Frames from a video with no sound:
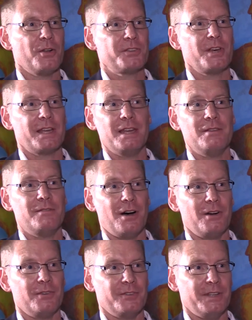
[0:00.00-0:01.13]
also get
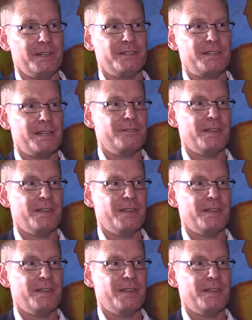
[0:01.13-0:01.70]
involved in the Tent of